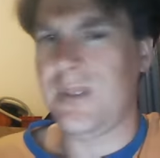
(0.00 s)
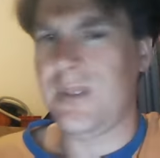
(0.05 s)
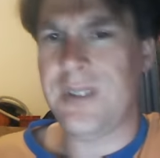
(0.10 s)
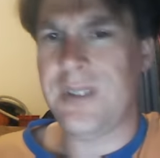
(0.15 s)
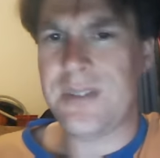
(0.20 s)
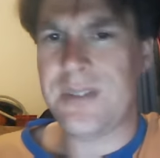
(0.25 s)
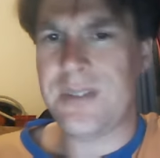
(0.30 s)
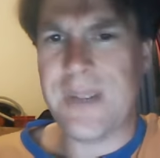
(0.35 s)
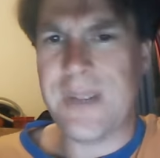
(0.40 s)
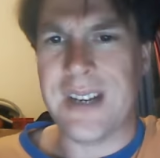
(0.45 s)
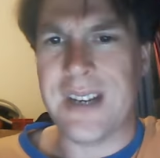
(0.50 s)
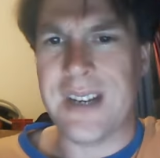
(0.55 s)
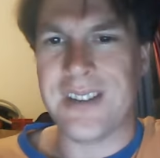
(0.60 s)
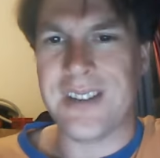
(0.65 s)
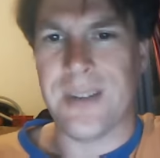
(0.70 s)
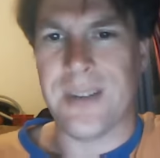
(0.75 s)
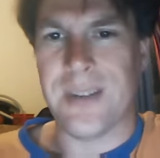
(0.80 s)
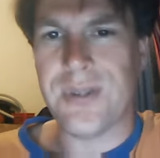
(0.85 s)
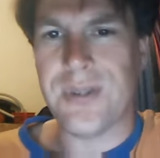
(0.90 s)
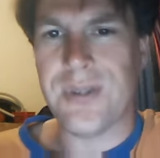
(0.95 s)
there's many
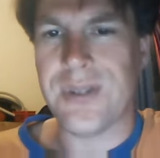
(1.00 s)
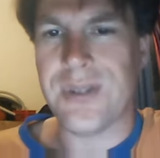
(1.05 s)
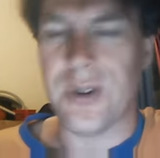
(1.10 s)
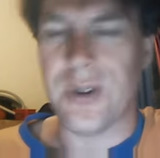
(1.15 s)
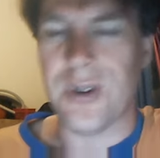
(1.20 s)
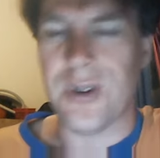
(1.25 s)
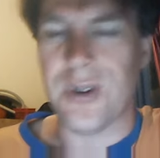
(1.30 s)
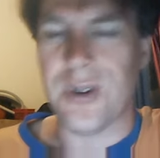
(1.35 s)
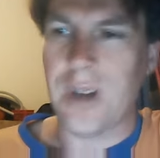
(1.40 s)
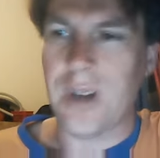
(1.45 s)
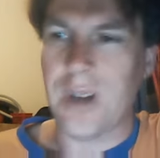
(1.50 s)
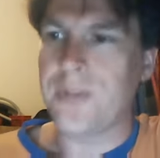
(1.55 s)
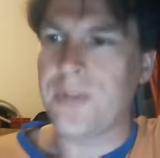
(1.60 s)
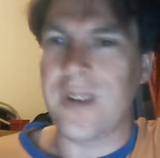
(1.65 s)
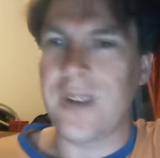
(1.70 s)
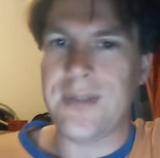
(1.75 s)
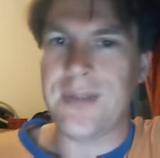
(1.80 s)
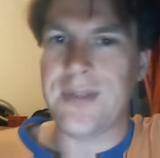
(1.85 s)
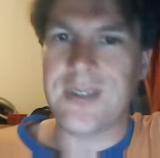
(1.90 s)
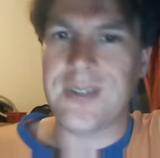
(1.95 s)
examples. Solar
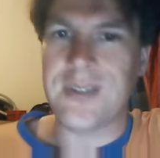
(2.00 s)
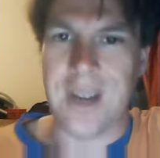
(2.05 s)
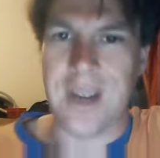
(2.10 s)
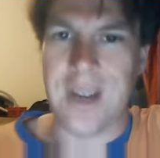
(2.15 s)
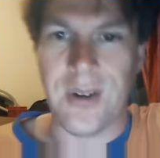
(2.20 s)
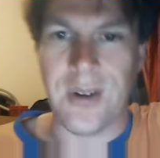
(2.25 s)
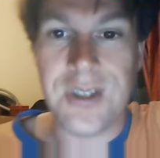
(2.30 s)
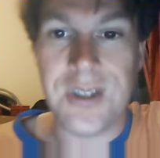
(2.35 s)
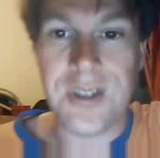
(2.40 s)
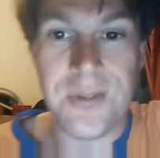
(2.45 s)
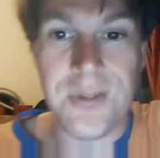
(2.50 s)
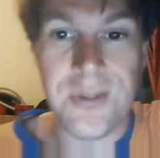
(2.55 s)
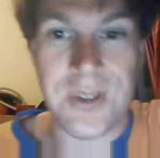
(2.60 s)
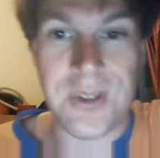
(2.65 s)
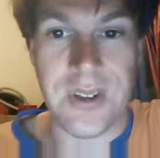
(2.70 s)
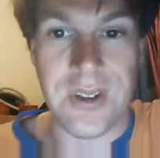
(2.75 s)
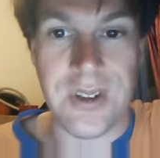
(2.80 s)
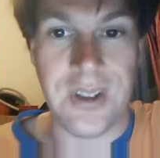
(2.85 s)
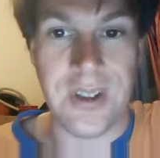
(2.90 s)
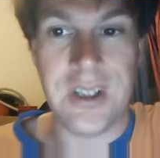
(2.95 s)
updraft towers,
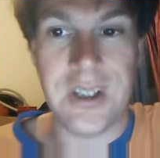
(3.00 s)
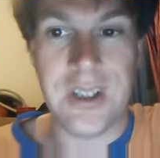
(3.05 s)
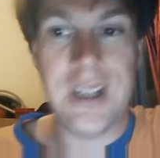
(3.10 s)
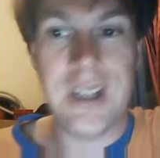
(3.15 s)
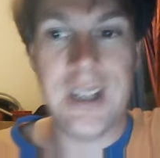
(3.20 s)
which are